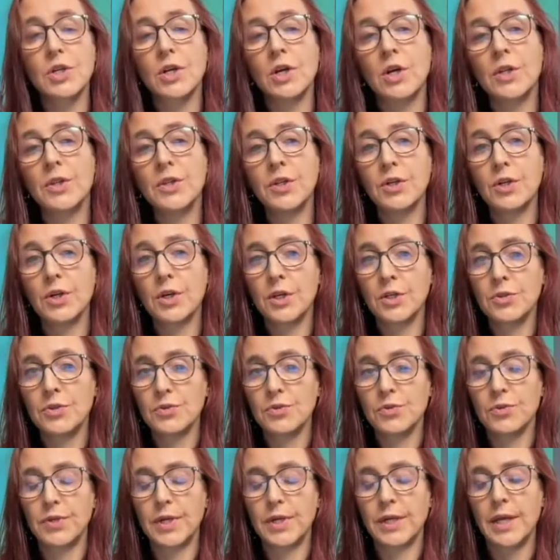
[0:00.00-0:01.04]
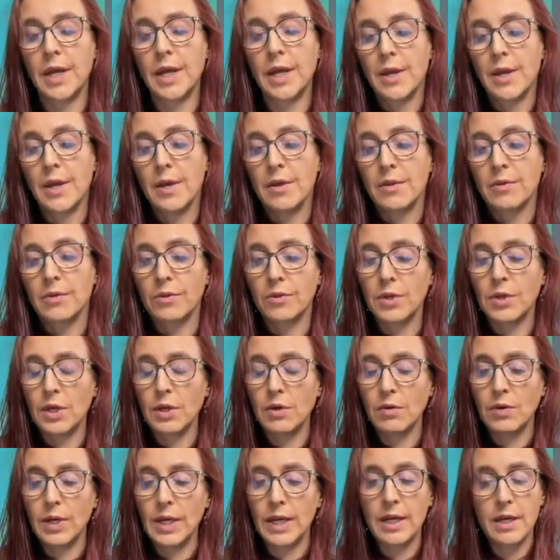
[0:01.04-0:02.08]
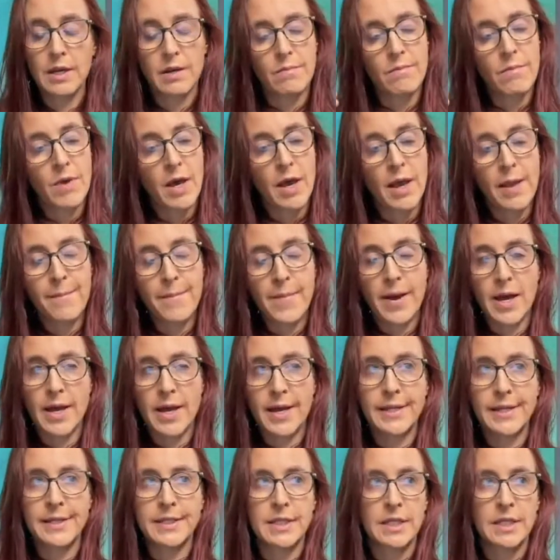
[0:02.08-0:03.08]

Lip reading: On the contrary, theory in my mind